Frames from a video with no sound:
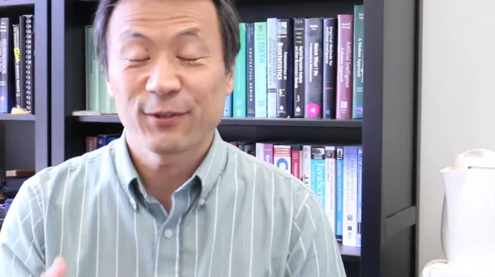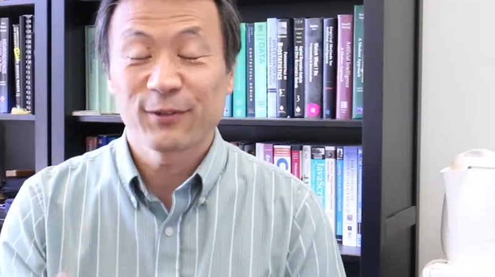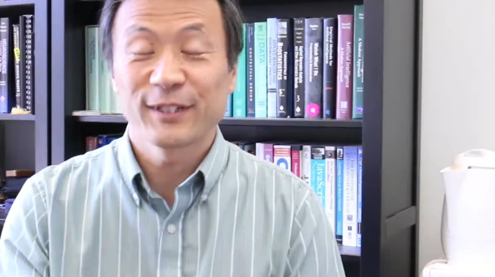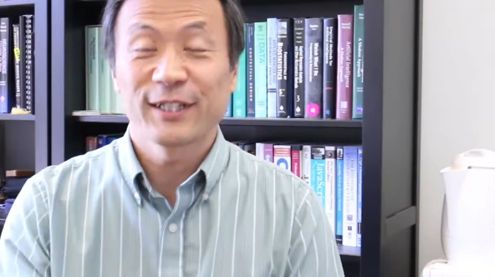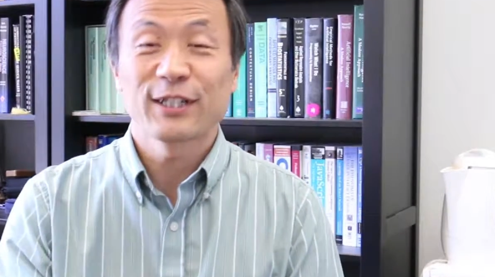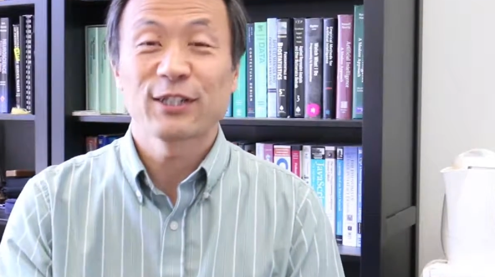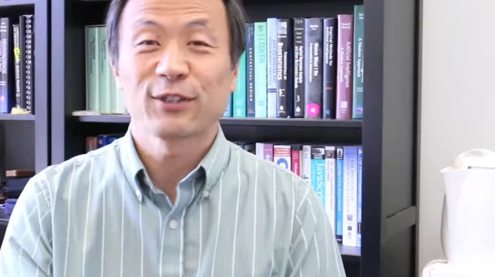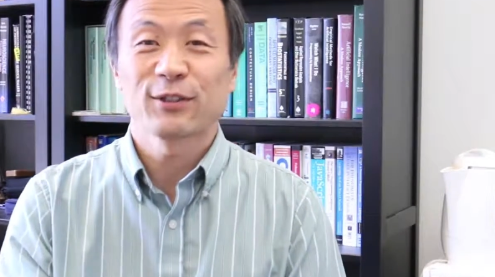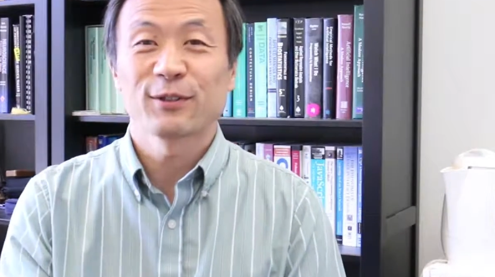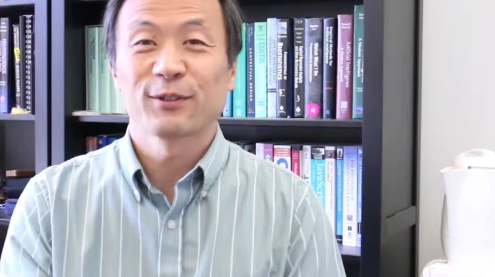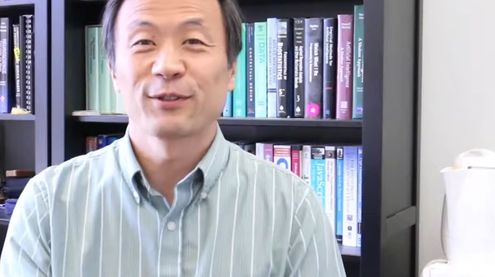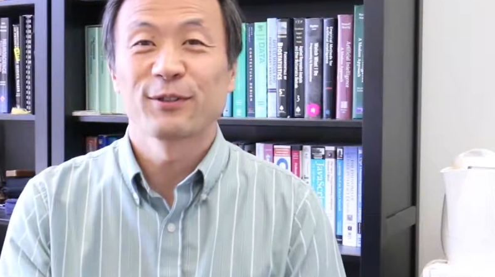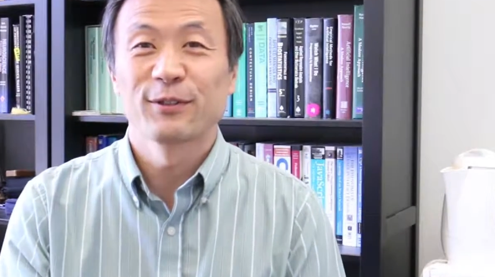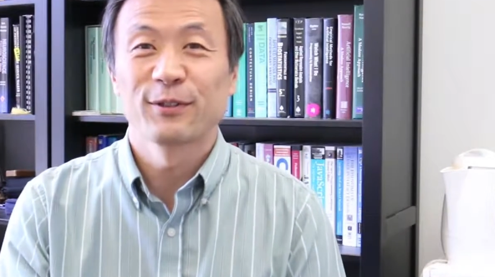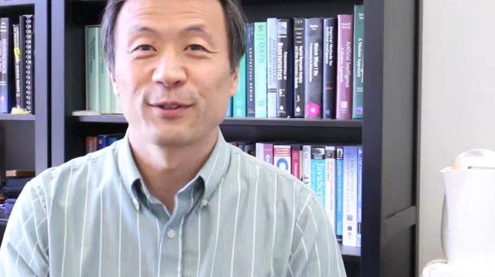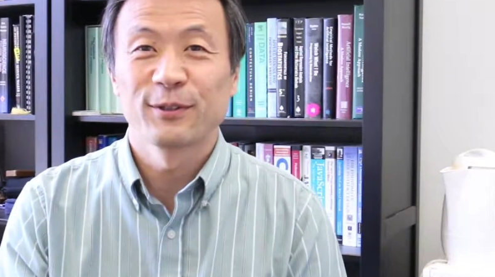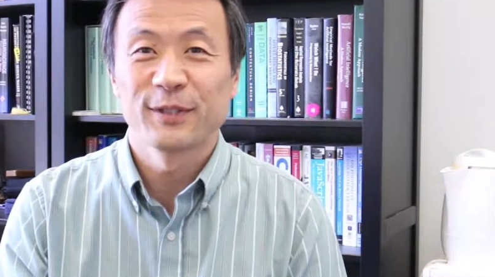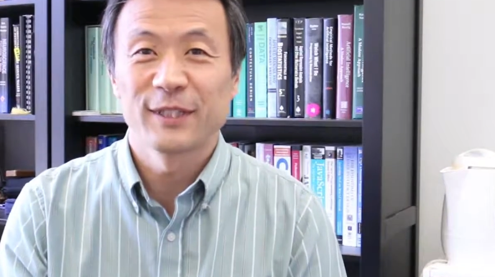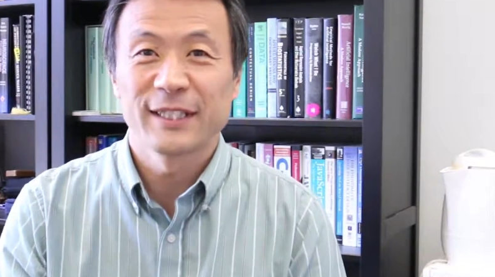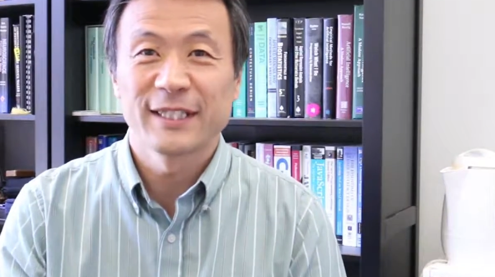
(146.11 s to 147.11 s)
connection
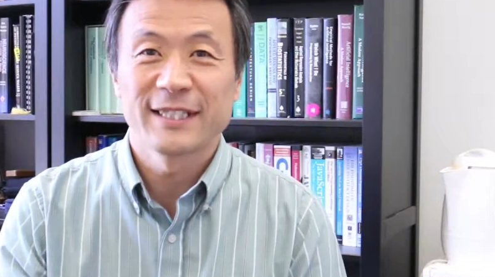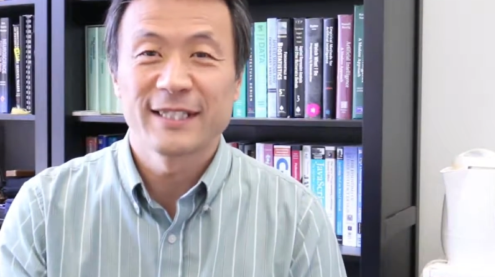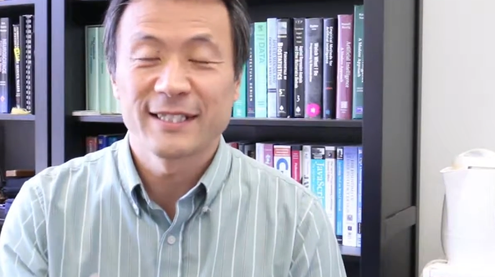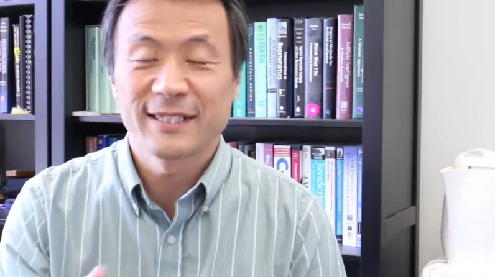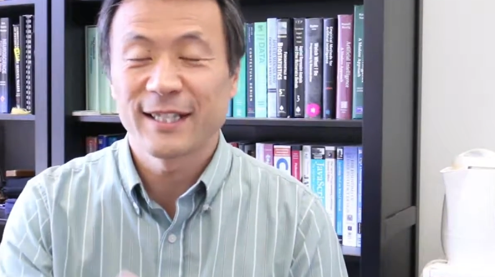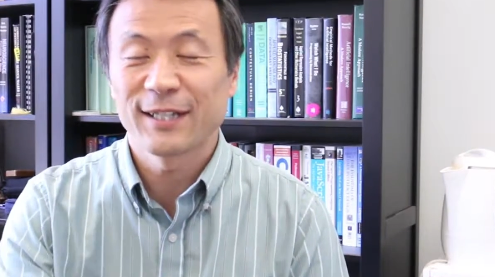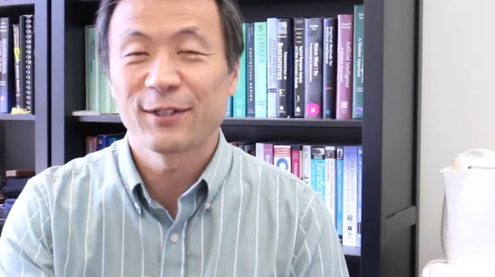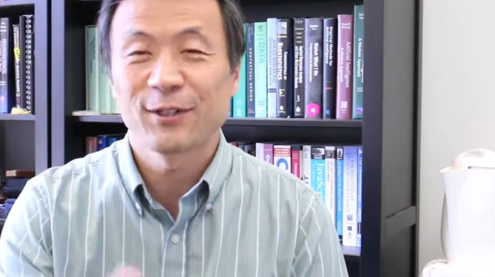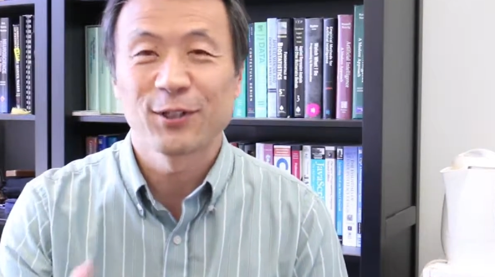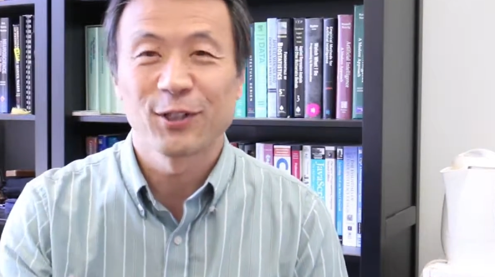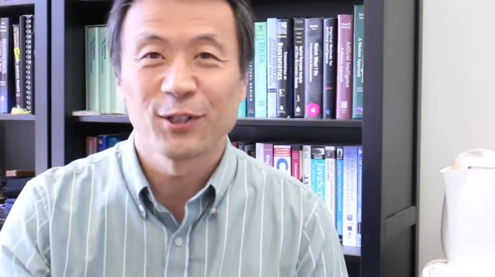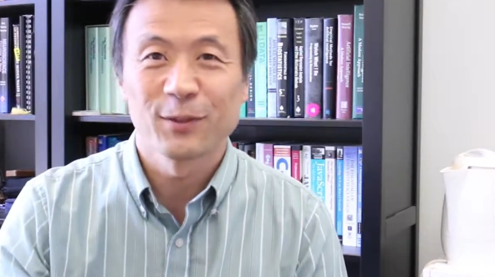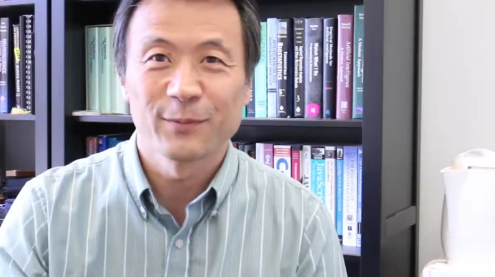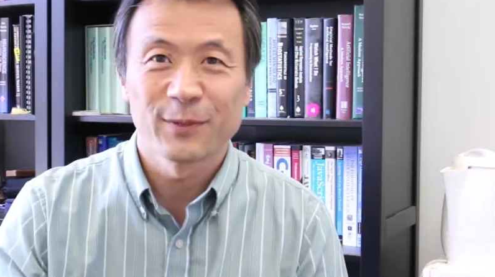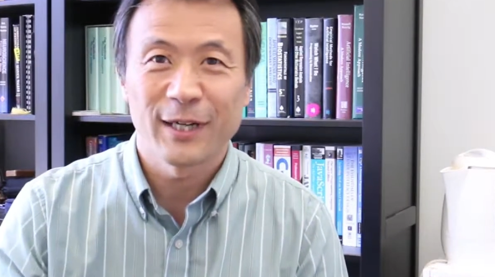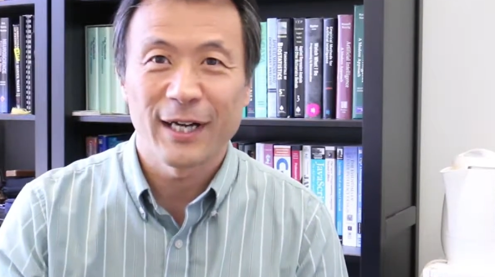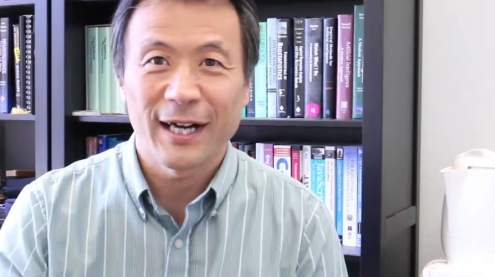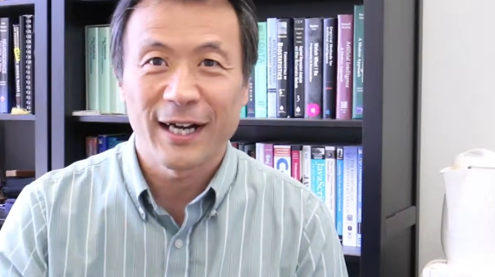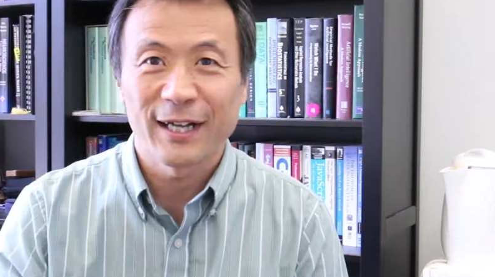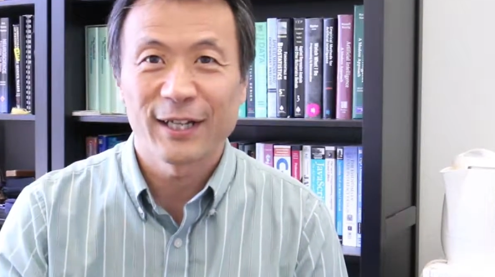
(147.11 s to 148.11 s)
to the
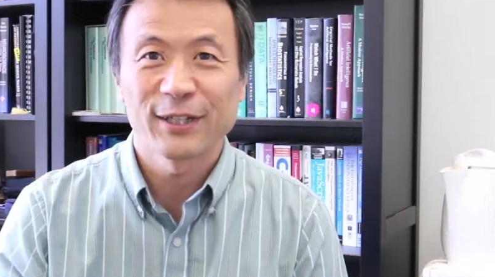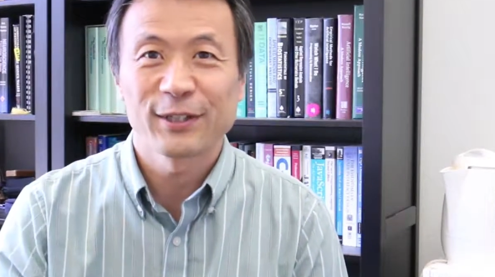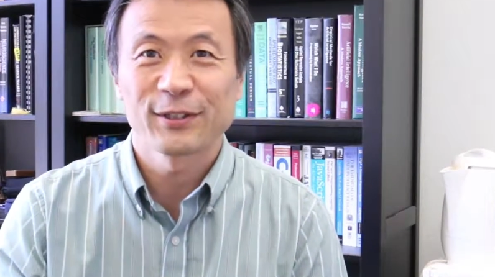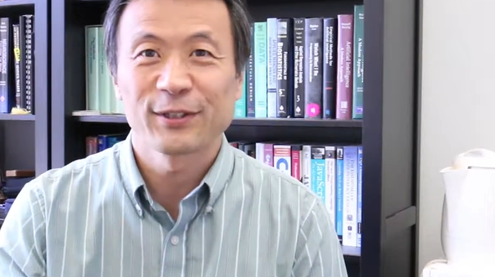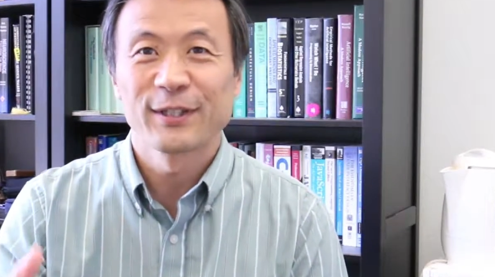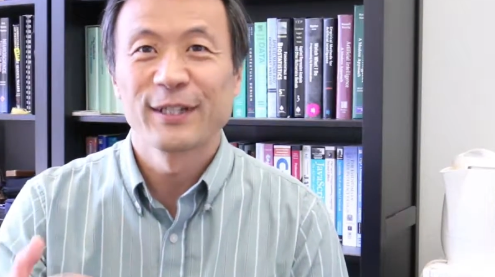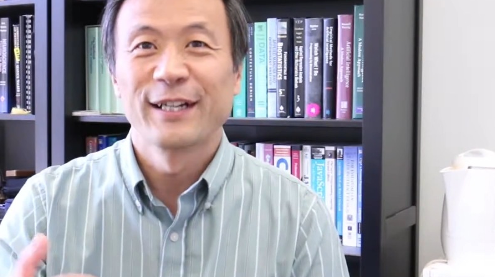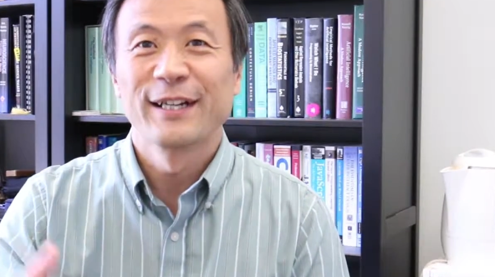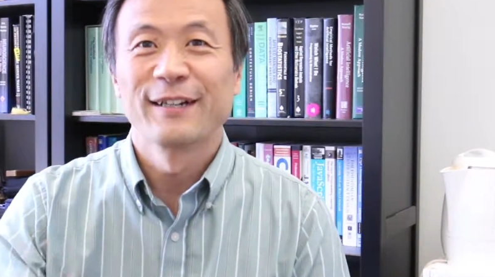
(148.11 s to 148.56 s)
state-of-art